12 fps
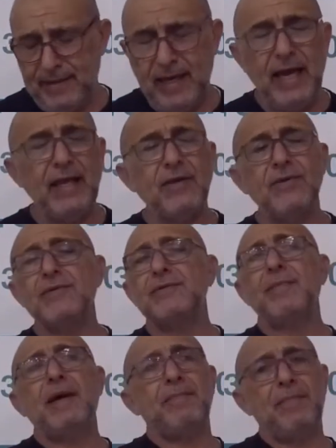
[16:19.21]
I use
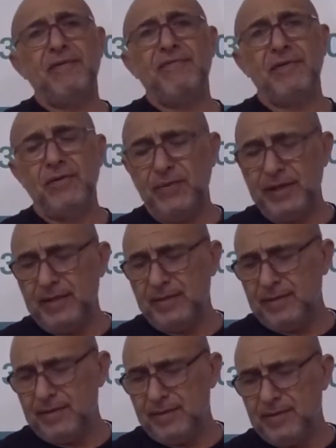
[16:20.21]
my buffing wheel
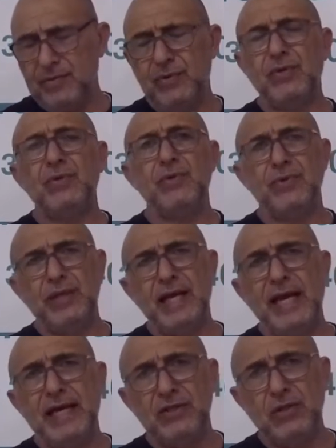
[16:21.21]
to do the
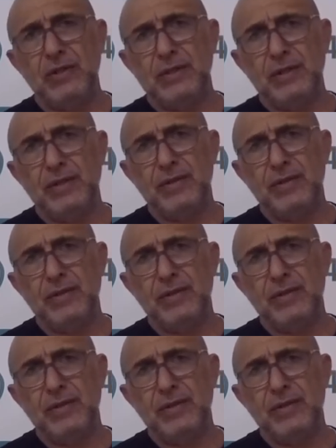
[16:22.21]
edges.